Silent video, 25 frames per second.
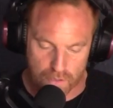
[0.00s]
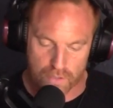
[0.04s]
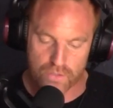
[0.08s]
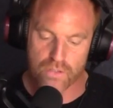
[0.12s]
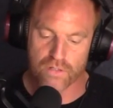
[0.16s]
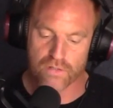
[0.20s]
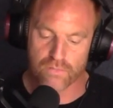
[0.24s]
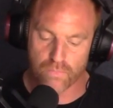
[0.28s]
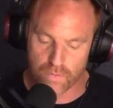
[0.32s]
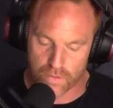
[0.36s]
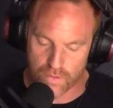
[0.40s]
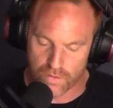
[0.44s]
can
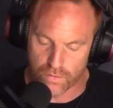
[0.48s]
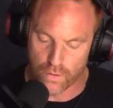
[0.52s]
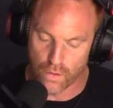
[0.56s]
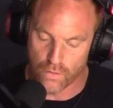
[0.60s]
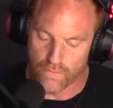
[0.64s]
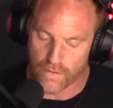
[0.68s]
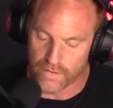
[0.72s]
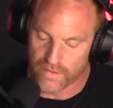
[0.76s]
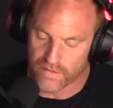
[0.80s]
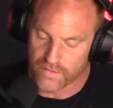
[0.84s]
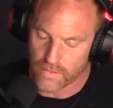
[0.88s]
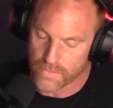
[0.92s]
just we can go
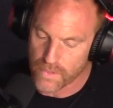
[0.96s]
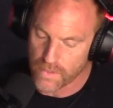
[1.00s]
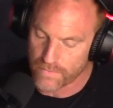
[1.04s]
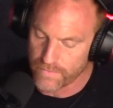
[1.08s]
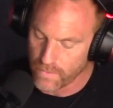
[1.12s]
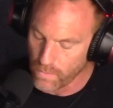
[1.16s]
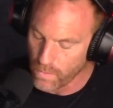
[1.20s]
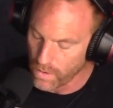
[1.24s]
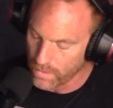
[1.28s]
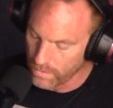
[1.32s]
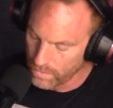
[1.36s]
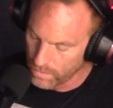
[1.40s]
around the subject if
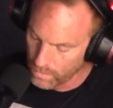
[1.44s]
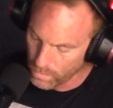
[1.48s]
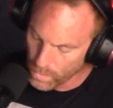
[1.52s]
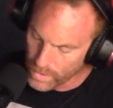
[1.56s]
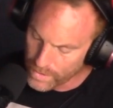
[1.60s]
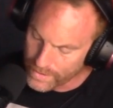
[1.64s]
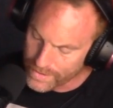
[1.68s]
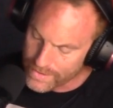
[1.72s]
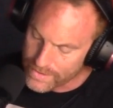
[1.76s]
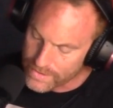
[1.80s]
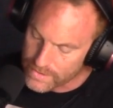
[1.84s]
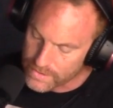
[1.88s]
you want.
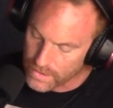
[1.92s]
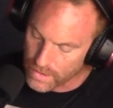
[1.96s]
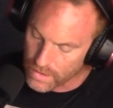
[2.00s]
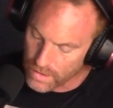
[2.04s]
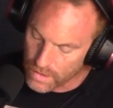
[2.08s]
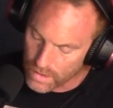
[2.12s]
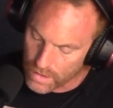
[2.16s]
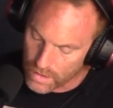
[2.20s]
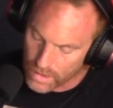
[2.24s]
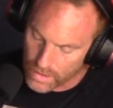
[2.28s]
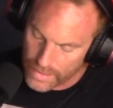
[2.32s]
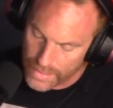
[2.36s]
One is
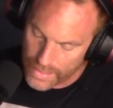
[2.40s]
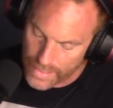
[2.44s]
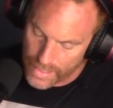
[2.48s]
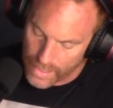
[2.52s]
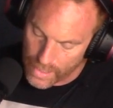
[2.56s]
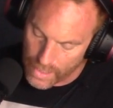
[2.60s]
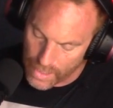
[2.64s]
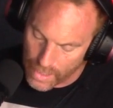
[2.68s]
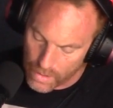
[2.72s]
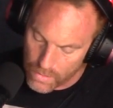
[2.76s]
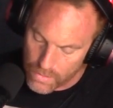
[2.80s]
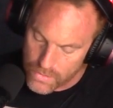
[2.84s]
uh,
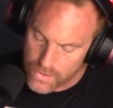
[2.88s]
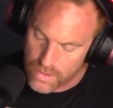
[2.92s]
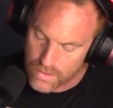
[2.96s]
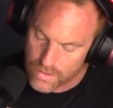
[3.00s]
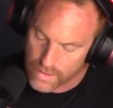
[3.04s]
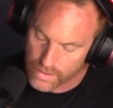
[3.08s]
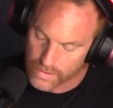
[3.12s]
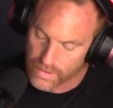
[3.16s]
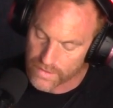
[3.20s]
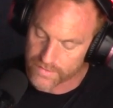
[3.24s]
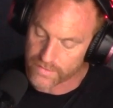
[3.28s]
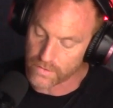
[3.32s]
how do you
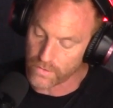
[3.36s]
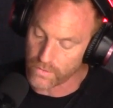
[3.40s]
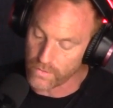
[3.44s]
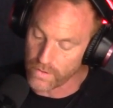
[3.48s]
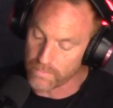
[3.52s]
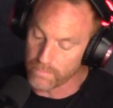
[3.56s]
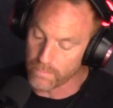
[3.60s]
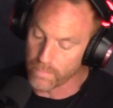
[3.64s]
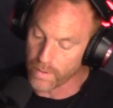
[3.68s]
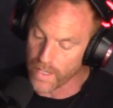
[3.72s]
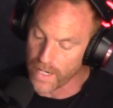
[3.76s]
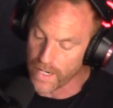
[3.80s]
think that's going to
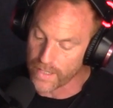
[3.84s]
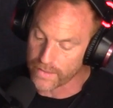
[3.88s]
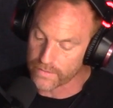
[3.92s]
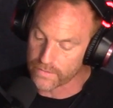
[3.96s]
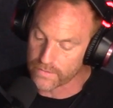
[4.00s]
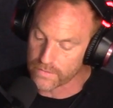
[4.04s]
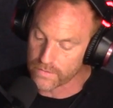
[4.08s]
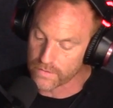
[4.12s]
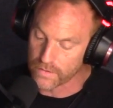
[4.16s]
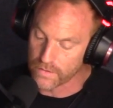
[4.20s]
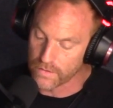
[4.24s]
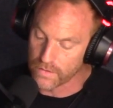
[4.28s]

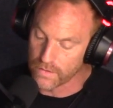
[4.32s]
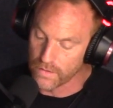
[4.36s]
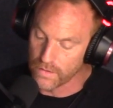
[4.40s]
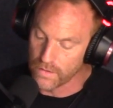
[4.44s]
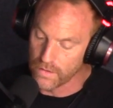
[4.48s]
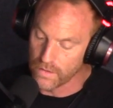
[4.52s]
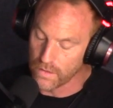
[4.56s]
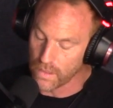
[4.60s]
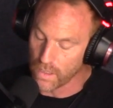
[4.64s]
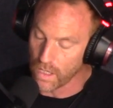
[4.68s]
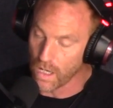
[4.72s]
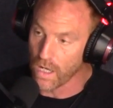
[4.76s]
impact
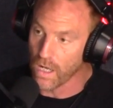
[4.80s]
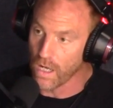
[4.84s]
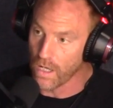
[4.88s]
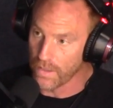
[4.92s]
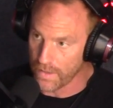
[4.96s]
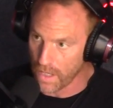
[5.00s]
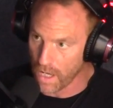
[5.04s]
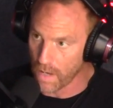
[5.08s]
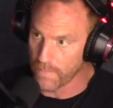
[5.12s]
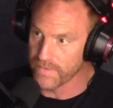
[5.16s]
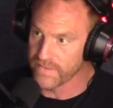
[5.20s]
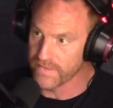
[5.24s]

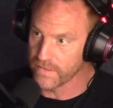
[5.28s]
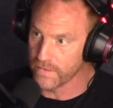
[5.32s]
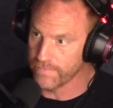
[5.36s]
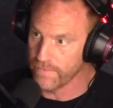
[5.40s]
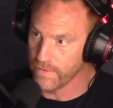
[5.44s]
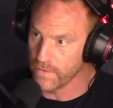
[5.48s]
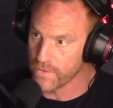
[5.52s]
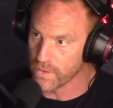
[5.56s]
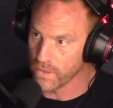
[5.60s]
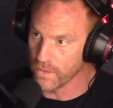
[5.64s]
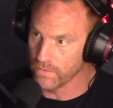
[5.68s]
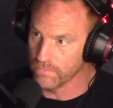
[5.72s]
the armies of the
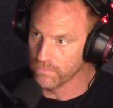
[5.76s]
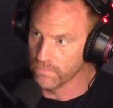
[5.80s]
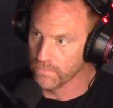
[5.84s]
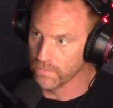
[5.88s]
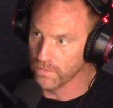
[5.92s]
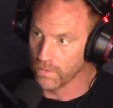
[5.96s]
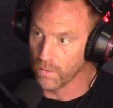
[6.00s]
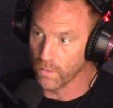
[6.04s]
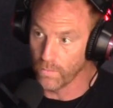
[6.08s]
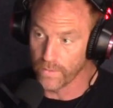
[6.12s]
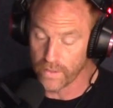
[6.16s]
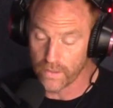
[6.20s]
future?
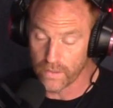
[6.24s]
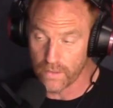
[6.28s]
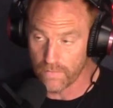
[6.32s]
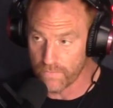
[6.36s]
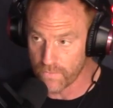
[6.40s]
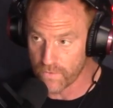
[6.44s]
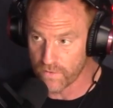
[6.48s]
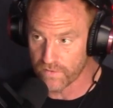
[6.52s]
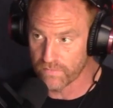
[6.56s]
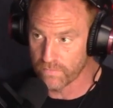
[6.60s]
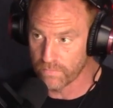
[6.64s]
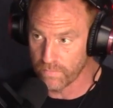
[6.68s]
Or we can even
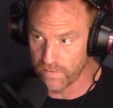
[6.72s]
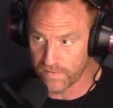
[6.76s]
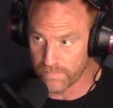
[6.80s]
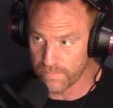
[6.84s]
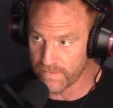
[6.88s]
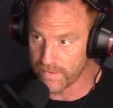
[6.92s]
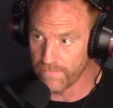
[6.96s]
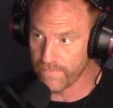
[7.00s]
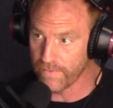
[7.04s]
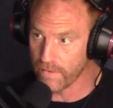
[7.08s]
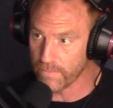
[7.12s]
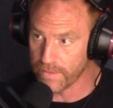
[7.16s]
just be
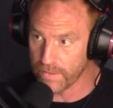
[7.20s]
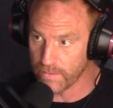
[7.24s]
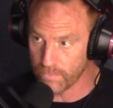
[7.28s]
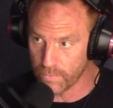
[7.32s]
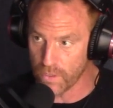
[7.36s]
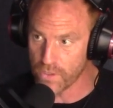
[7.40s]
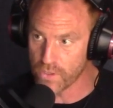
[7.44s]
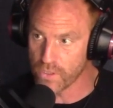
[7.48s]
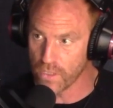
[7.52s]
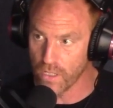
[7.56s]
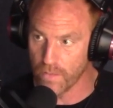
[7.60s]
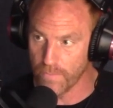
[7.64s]
specific about the
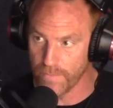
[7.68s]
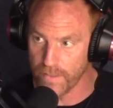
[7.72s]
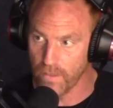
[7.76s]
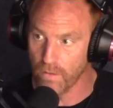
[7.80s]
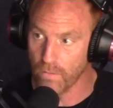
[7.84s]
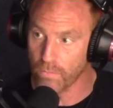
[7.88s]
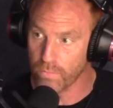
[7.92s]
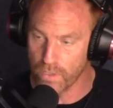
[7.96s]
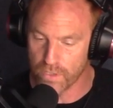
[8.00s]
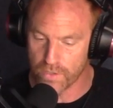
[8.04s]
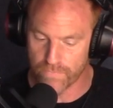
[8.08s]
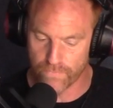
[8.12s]
British Army, or
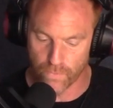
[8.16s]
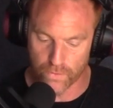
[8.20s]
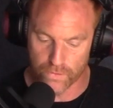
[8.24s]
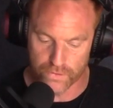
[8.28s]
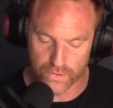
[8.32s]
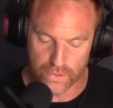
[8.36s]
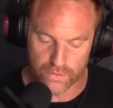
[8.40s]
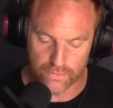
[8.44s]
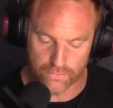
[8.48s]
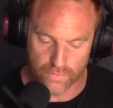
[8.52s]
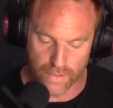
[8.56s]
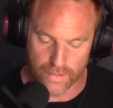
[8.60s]
British
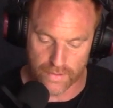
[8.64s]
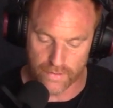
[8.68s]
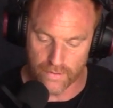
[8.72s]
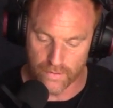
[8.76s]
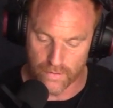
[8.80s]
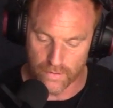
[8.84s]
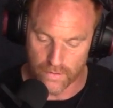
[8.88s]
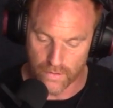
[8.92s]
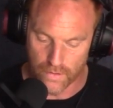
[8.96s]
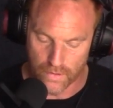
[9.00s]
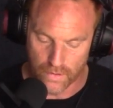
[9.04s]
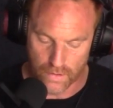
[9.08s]
forces, right?
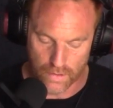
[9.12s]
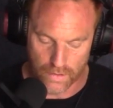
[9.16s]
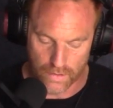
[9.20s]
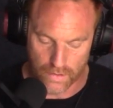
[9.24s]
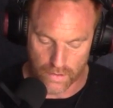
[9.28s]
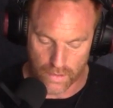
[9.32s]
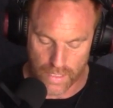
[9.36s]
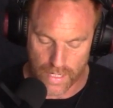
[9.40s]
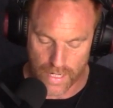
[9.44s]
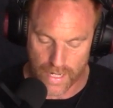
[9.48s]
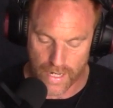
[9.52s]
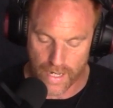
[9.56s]
Yep.
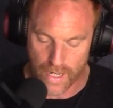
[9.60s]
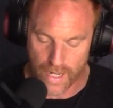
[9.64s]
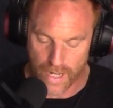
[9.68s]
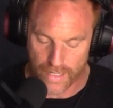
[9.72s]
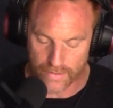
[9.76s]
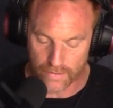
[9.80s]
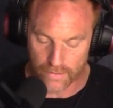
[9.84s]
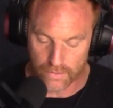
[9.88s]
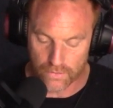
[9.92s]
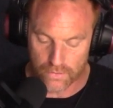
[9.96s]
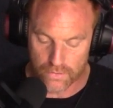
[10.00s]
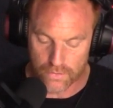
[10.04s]
Uh,
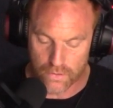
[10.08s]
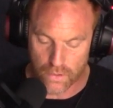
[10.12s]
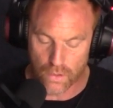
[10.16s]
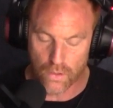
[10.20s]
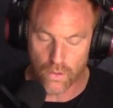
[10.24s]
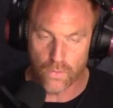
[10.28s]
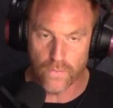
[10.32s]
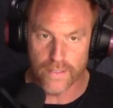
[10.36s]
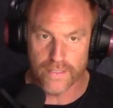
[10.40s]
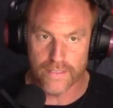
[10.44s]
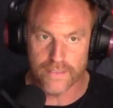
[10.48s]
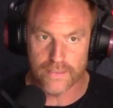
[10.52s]
and
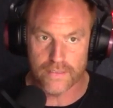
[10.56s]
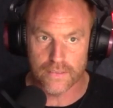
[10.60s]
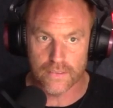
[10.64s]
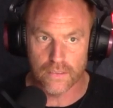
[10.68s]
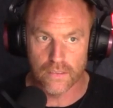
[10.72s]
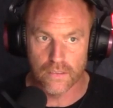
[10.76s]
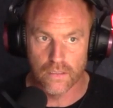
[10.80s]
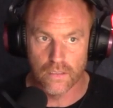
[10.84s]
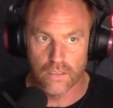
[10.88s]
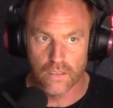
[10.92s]
two is